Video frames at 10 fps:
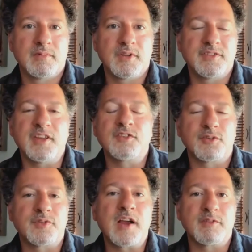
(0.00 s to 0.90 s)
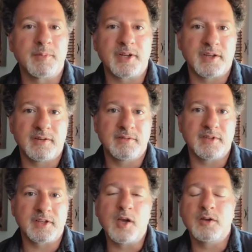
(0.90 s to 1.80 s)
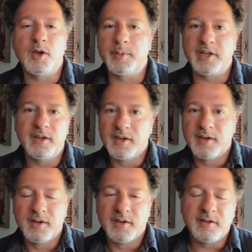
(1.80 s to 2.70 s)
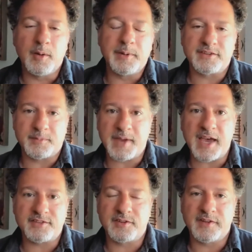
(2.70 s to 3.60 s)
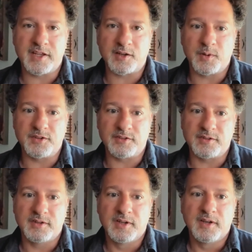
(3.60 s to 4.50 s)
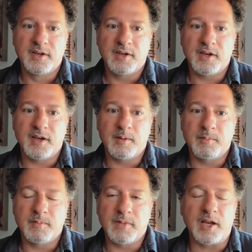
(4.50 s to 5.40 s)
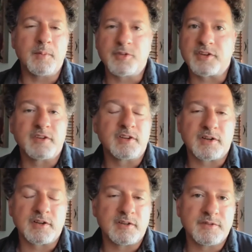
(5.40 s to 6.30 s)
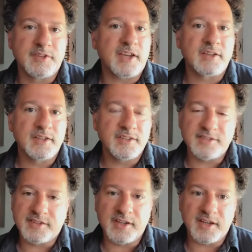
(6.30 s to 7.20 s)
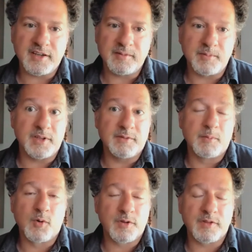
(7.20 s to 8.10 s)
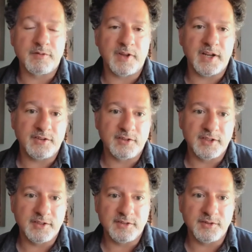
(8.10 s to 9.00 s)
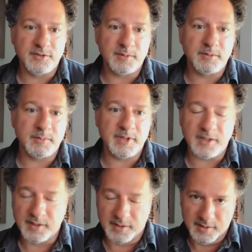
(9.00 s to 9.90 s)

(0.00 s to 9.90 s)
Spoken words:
essential for everybody. Like nobody gets a pass on that equation. And I'm particularly critical of tech elites today, even more than financial elites, who seem to be,